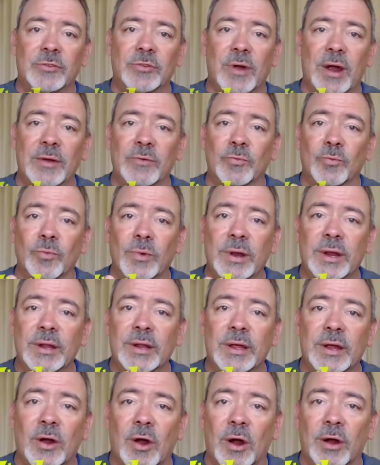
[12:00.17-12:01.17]
I tried
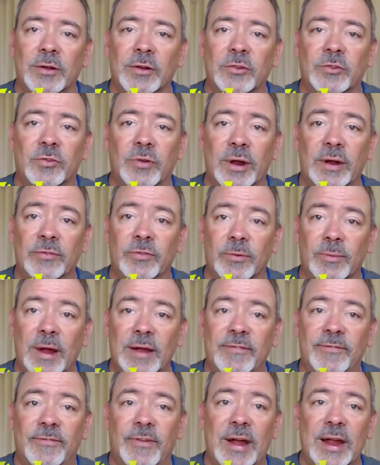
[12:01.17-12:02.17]
really hard to train for
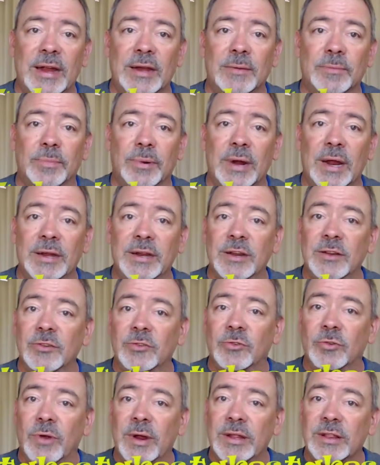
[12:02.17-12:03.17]
my fight, but I
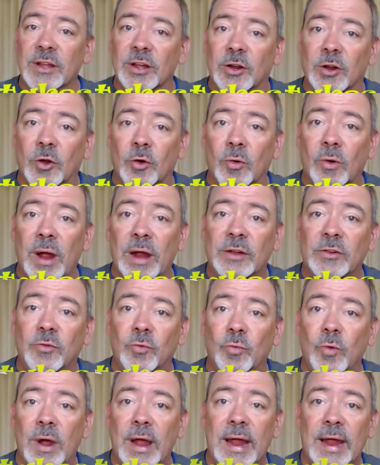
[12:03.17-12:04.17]
didn't train the correct
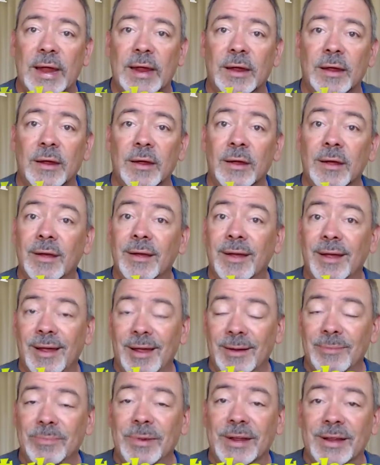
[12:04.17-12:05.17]
way
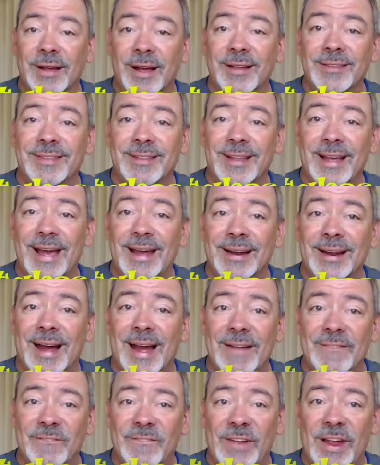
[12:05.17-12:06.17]
and because of that,
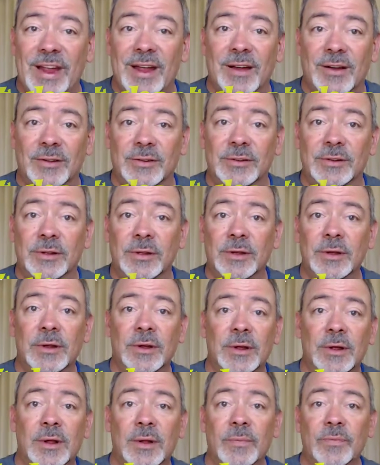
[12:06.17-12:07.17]
I failed.
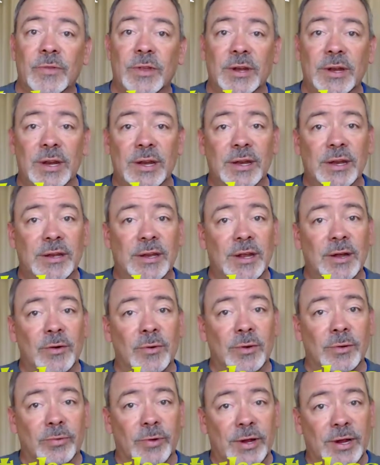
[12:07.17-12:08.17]
You need to deal
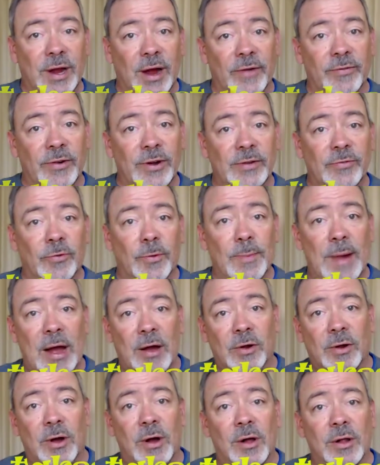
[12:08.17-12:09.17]
with recovering from
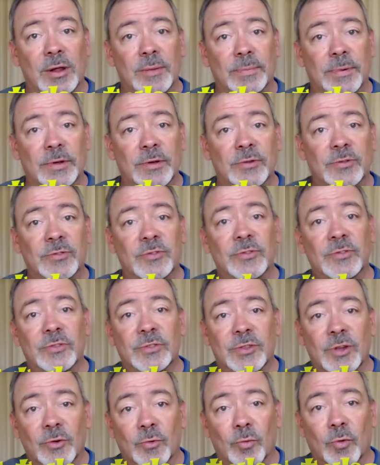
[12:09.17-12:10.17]
alcohol abuse
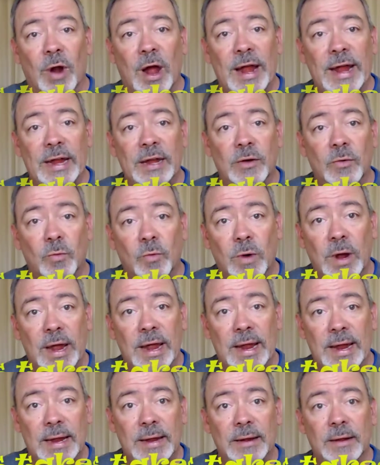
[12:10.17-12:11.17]
the right
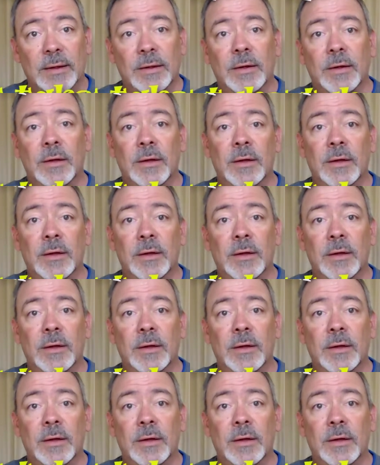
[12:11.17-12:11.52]
way.